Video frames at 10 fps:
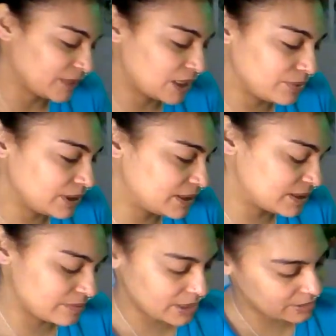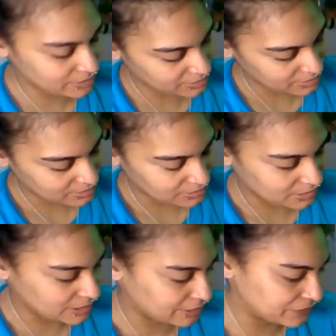It really doesn't matter.
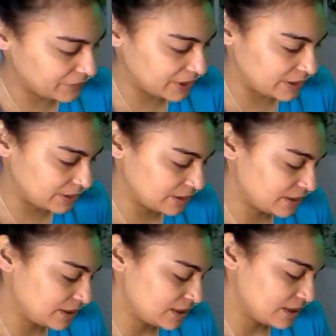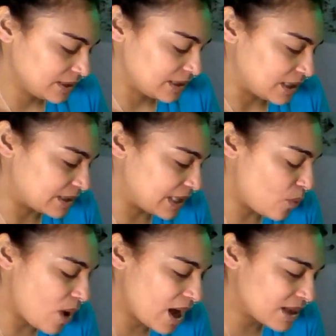The letter V. They
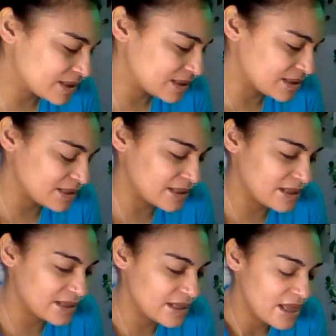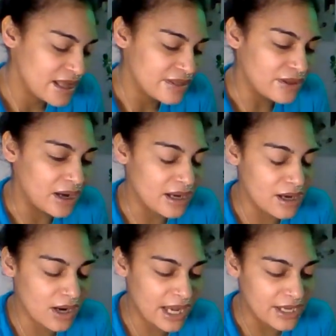want.
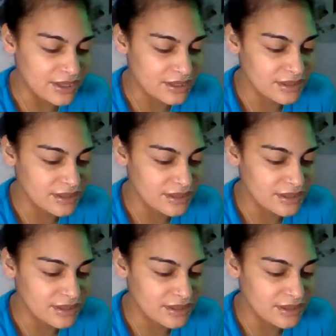Okay.